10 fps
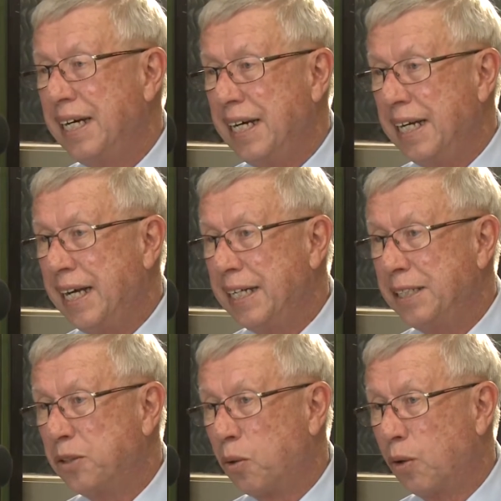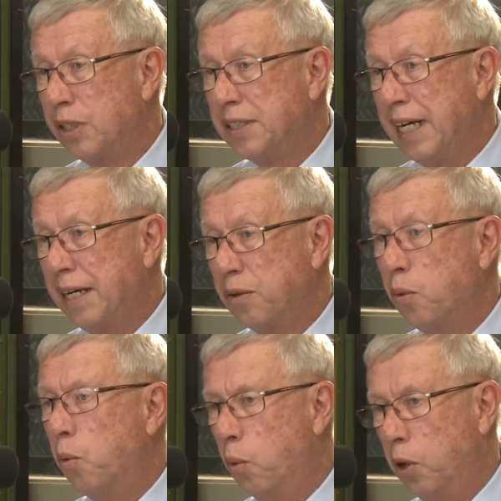and heading towards that
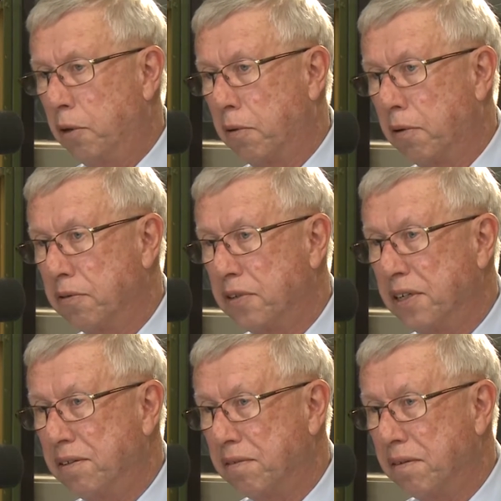winter season.